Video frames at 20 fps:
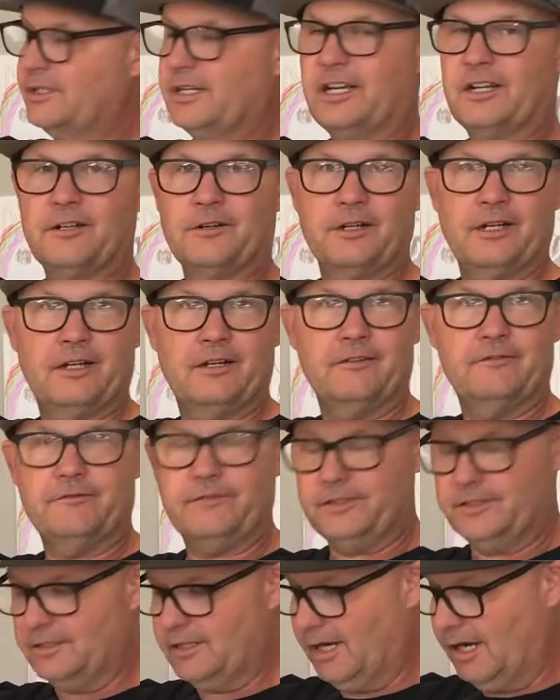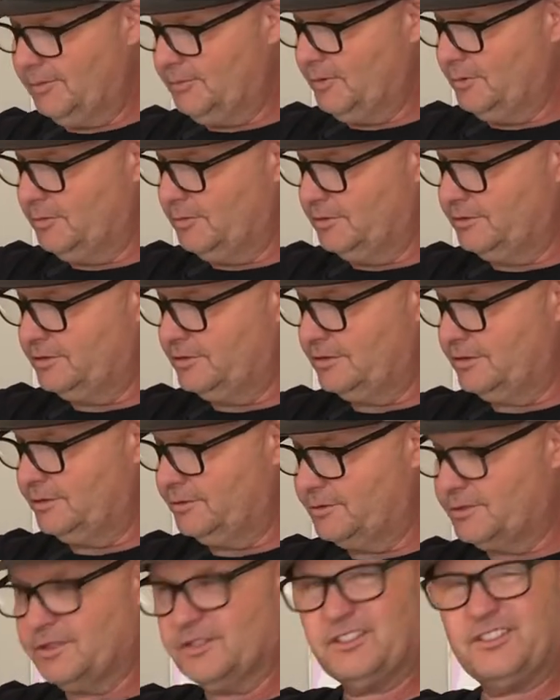I don't have the optimal
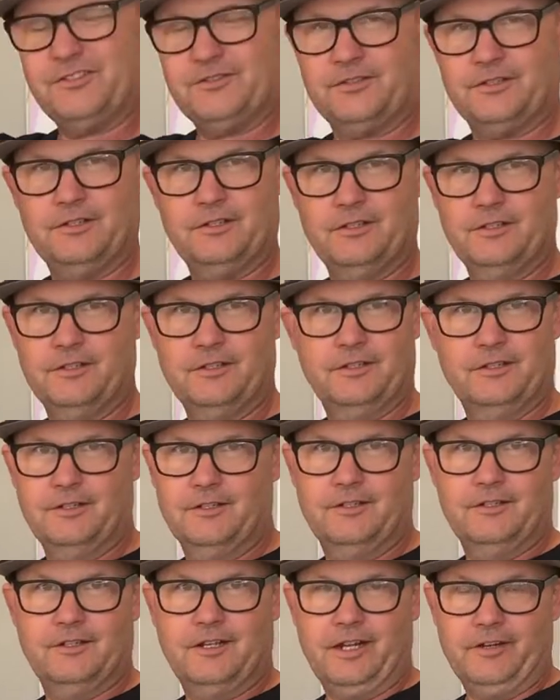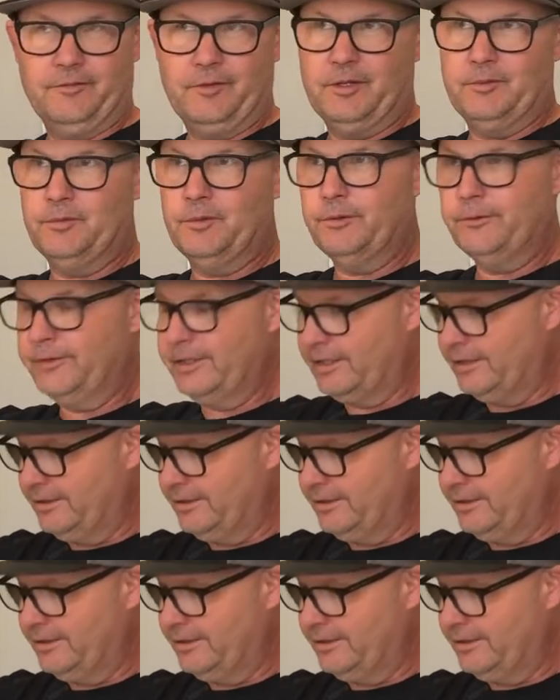solution because I've been moving a